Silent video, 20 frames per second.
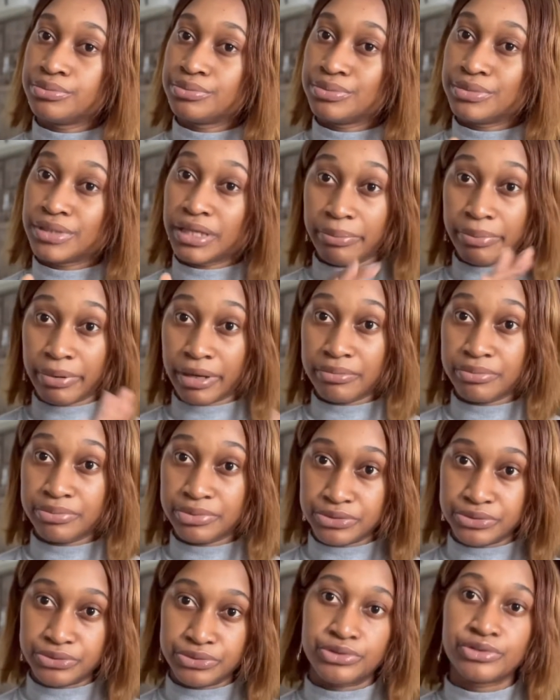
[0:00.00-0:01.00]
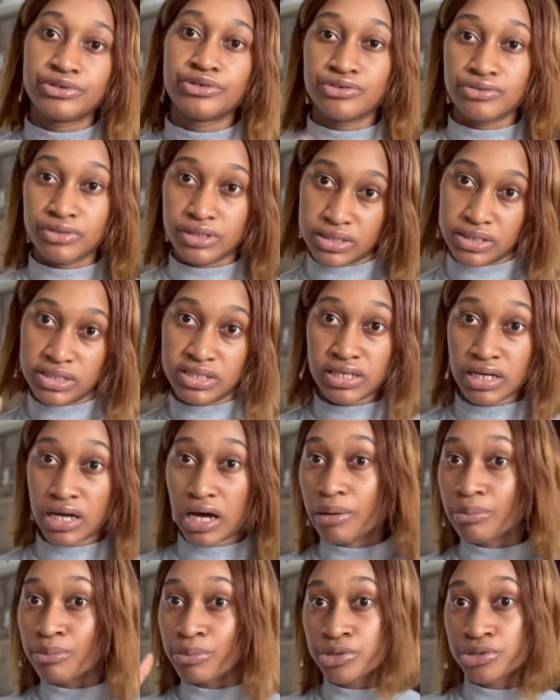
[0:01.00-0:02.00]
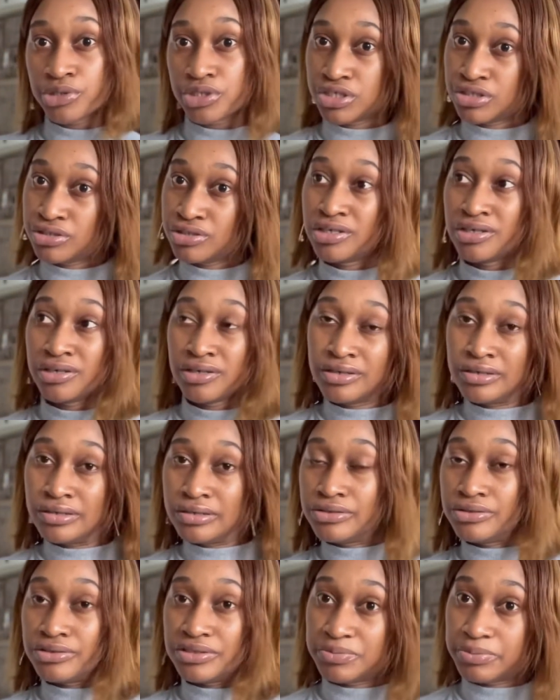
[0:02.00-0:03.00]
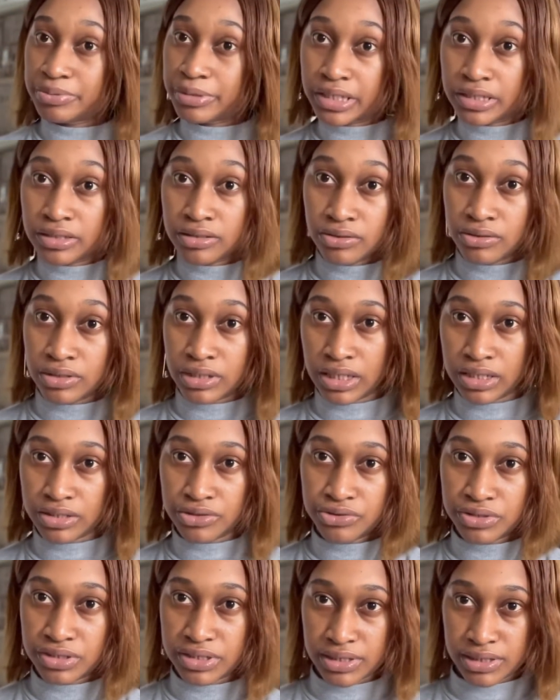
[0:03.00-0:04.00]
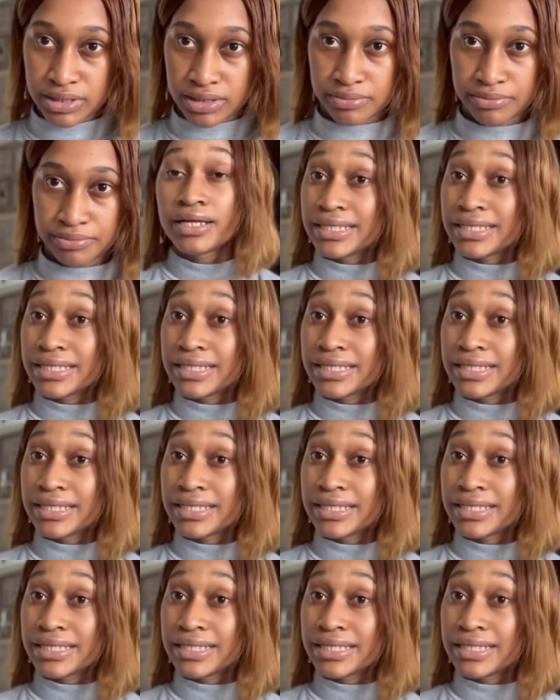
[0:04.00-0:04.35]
NEPA bills, you can see how much you spend on electricity.